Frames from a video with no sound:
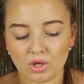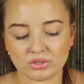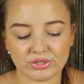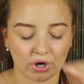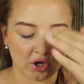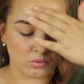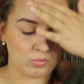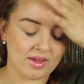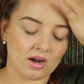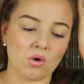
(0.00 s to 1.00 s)
So
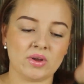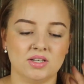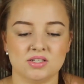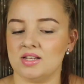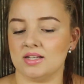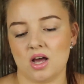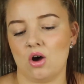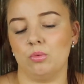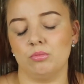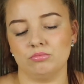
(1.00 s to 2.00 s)
without going into
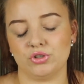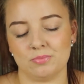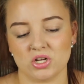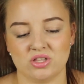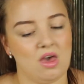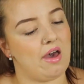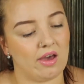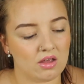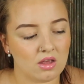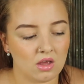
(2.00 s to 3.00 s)
detail too much there,